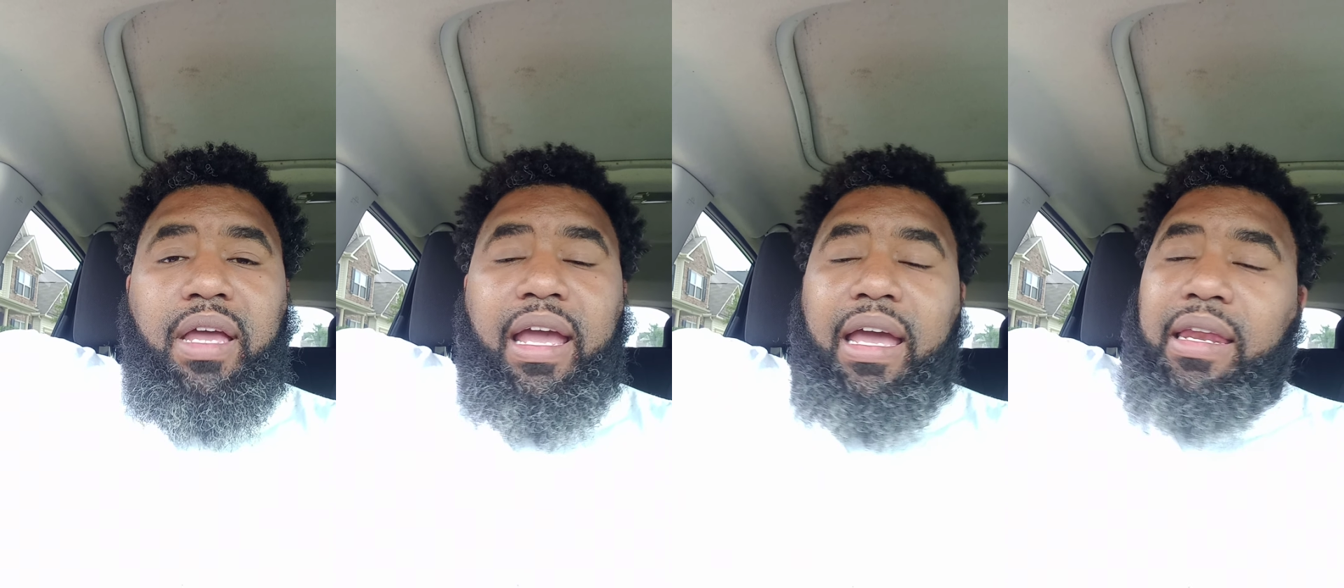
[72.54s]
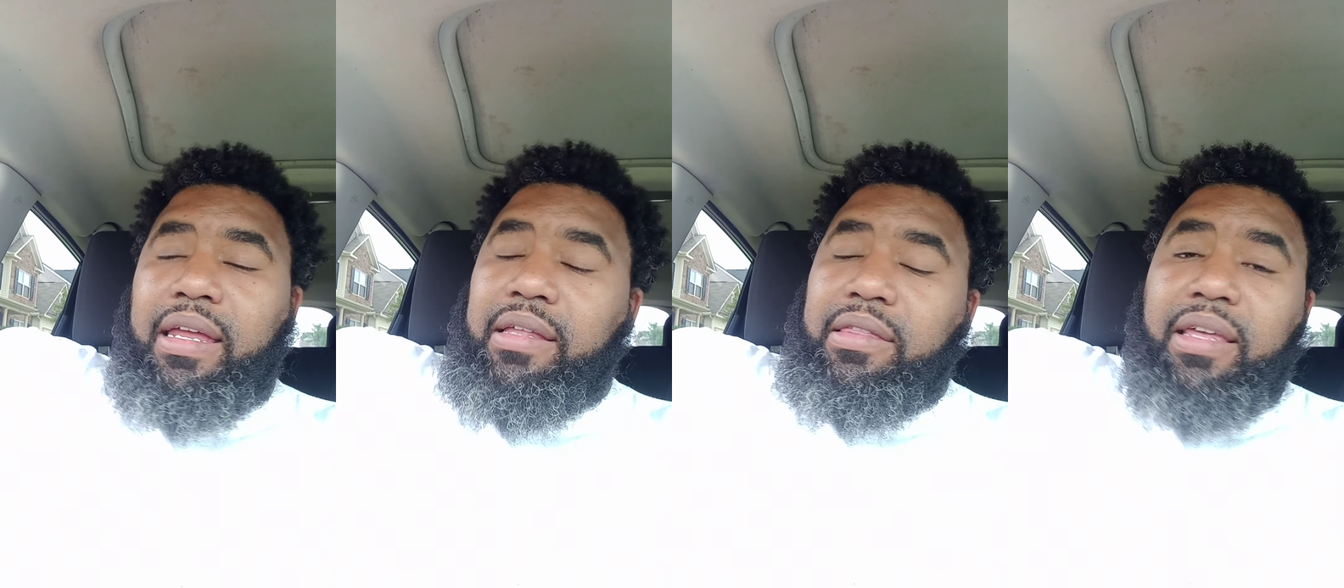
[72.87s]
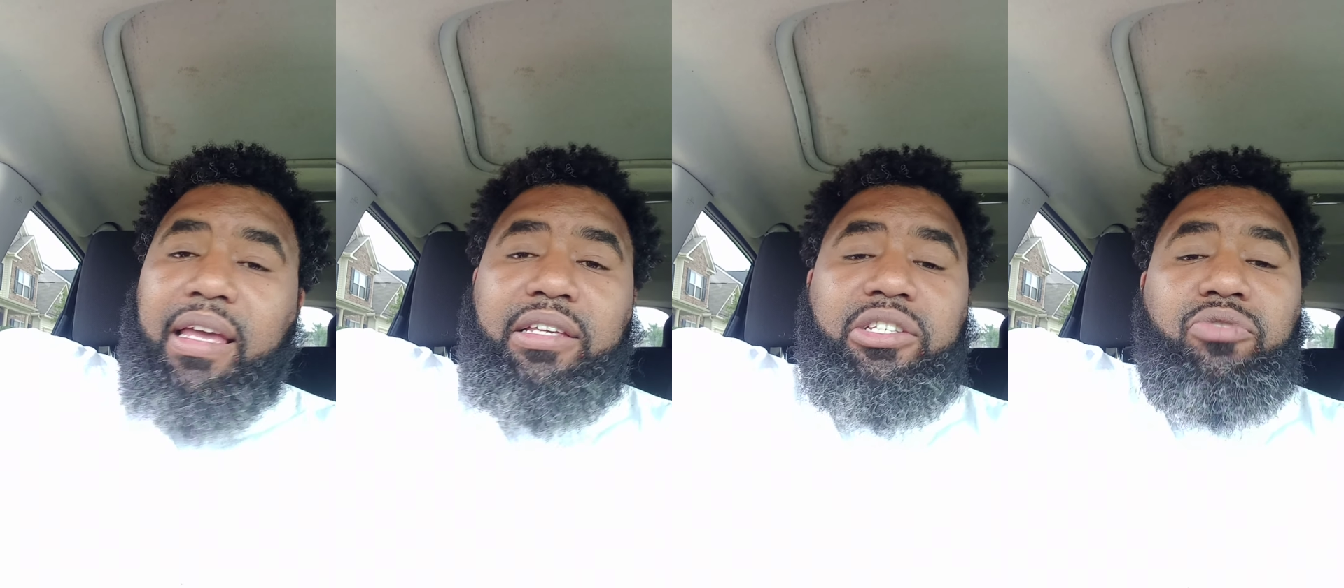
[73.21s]

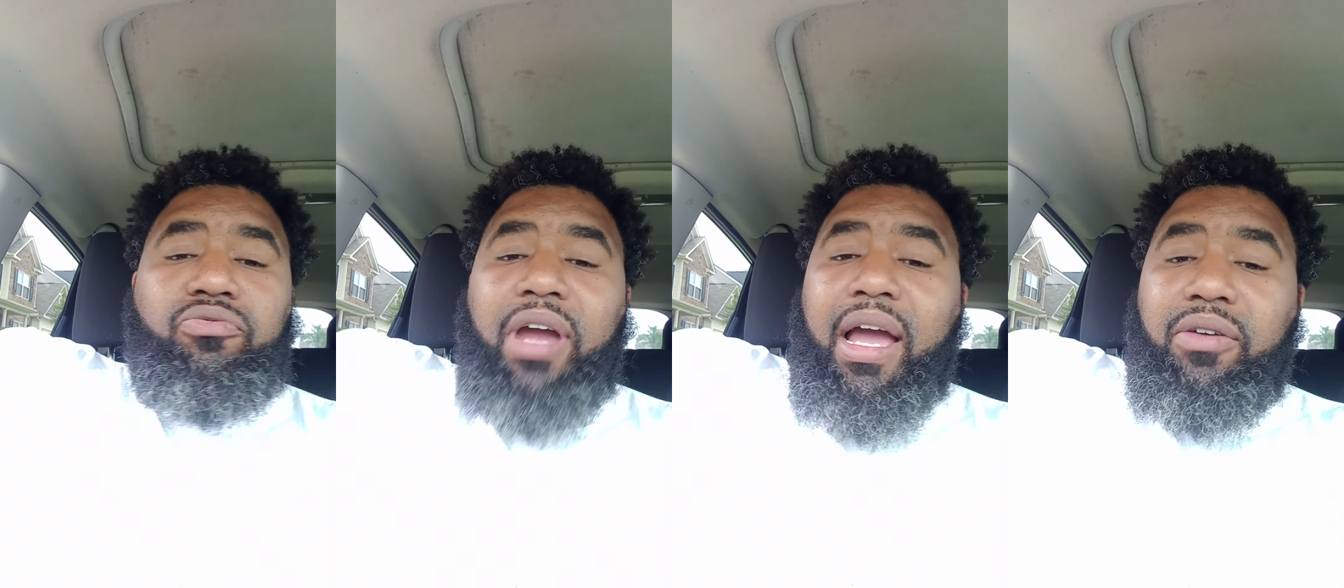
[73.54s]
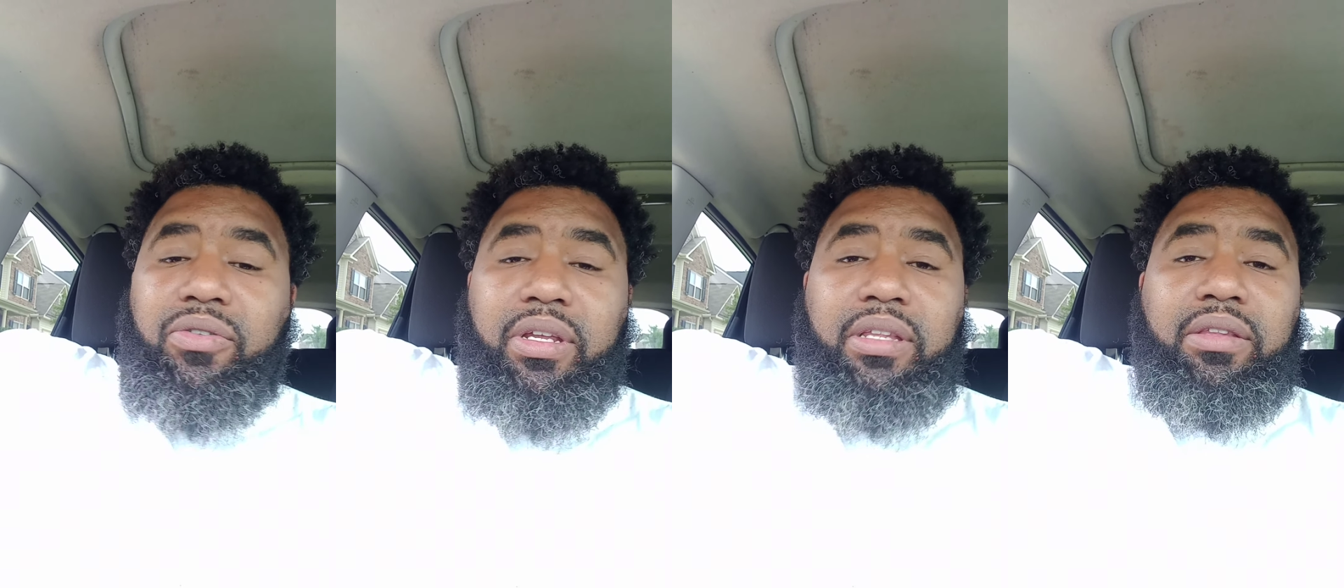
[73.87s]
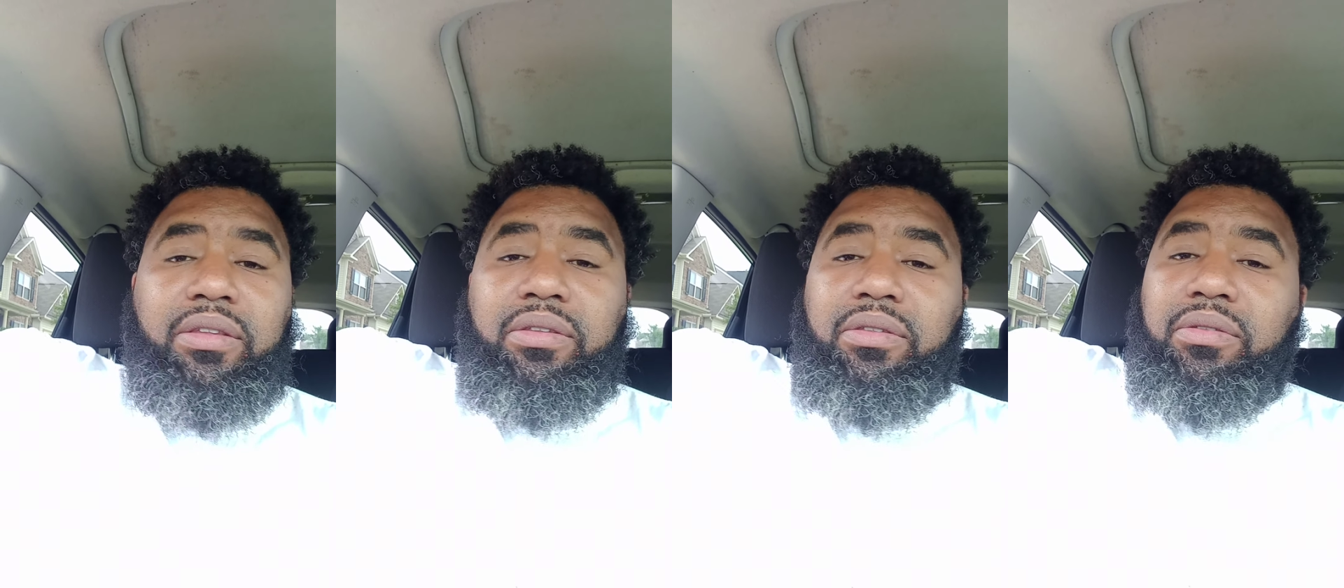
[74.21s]
Anything
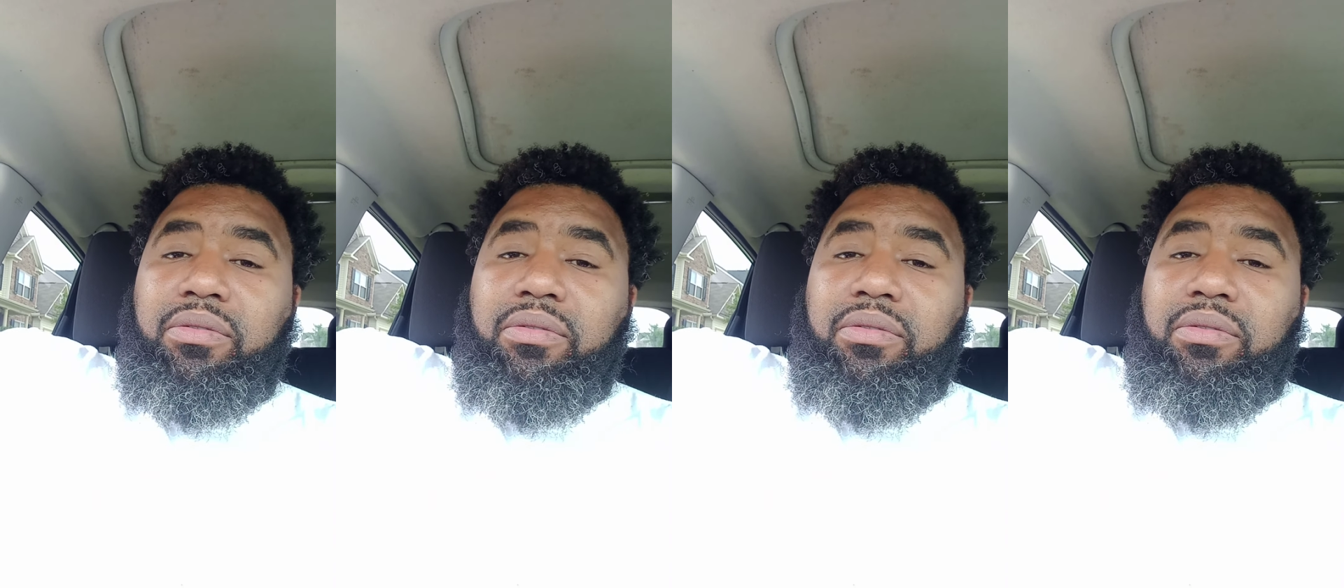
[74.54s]
surrounding